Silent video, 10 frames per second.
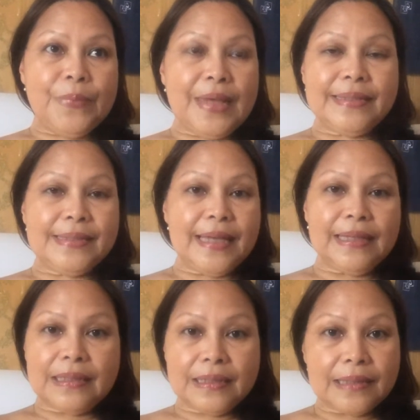That's
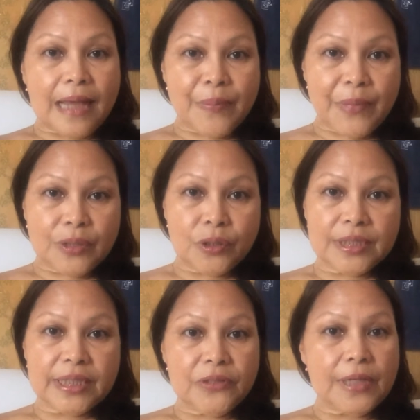it. I might
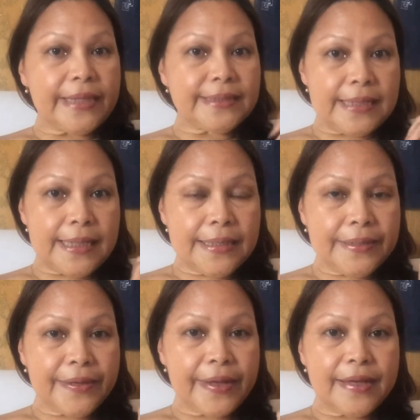continue later,
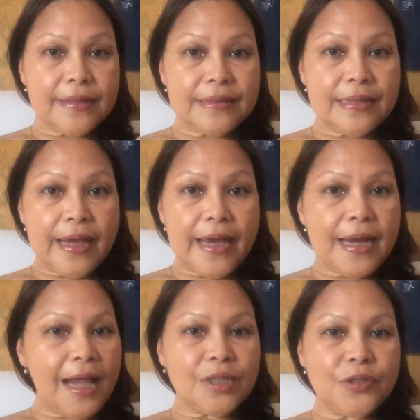and
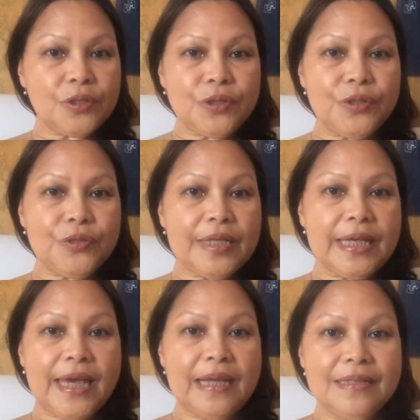then I'll talk to you
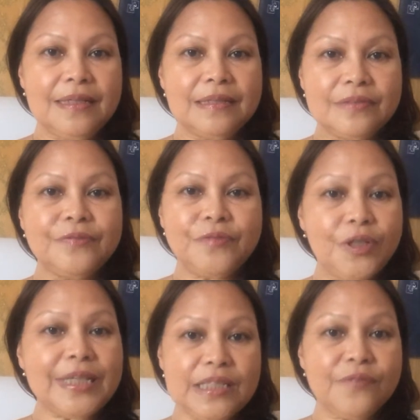again
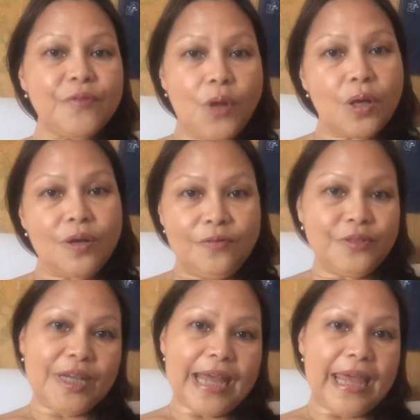for this vlog
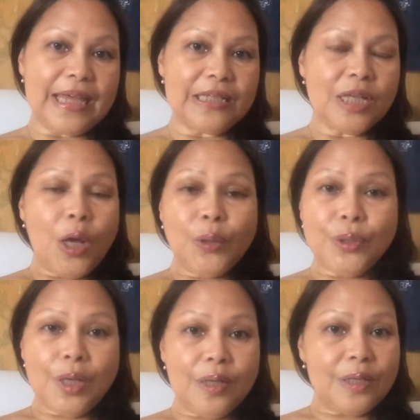of today.
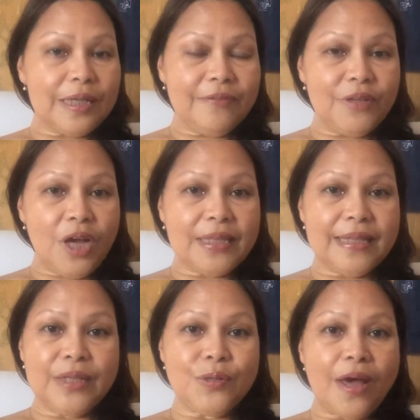If not,
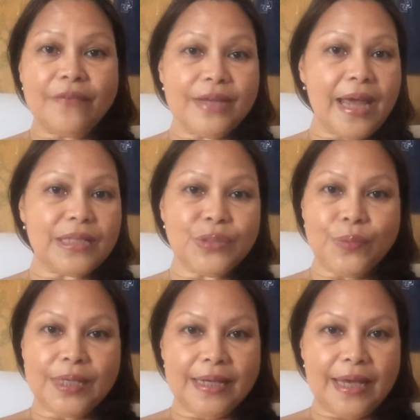then you have a nice
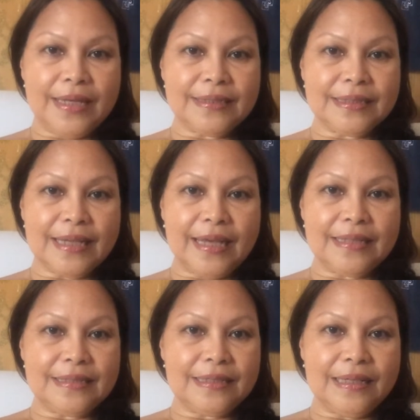weekend,
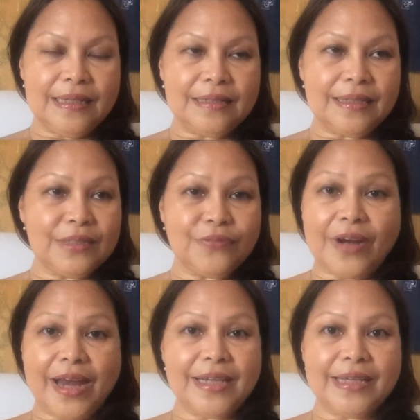and it's
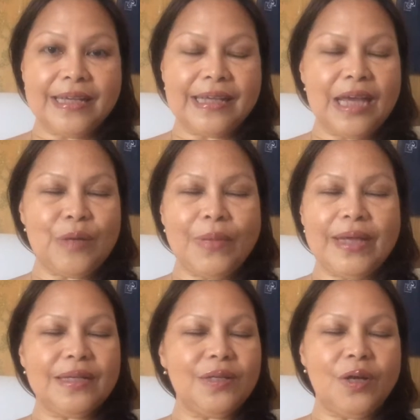Friday again.
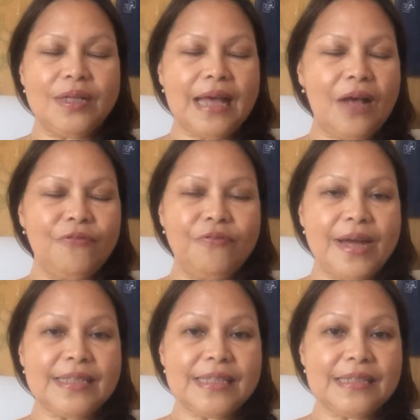My God, how
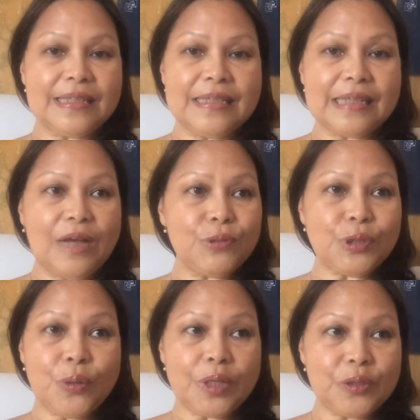fast it is. I
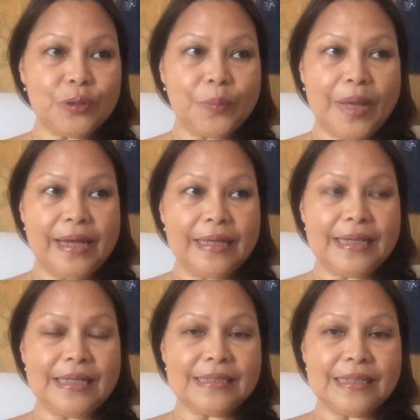was talking to my
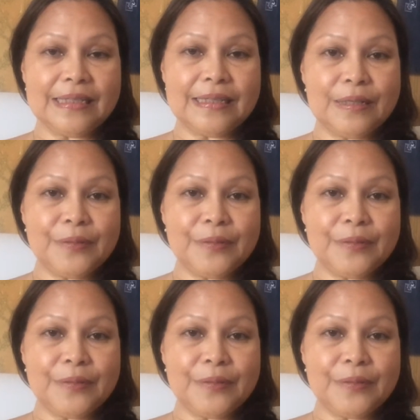niece in